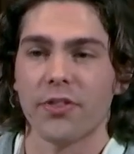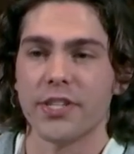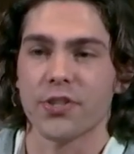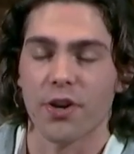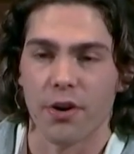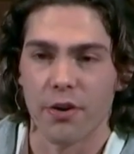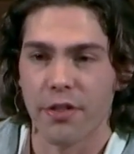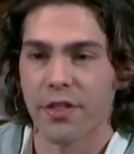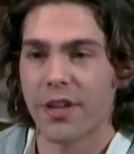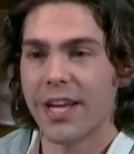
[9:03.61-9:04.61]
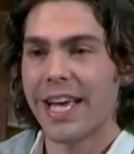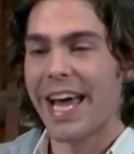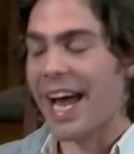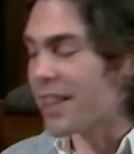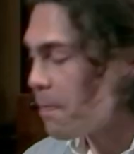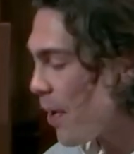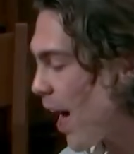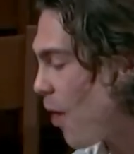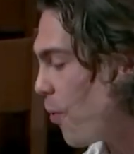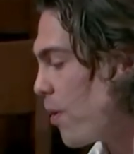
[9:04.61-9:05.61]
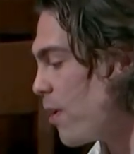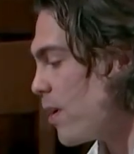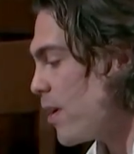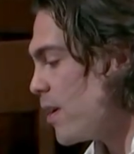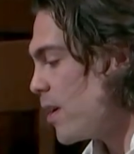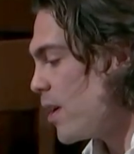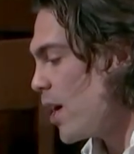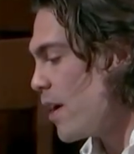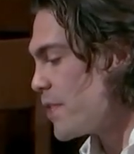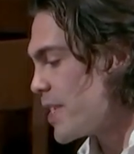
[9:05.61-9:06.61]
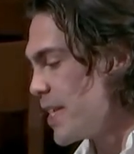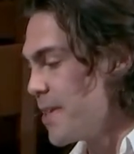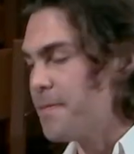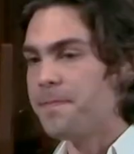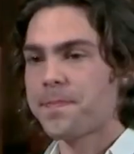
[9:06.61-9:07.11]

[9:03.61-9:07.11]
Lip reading: on this earth and the power of sin.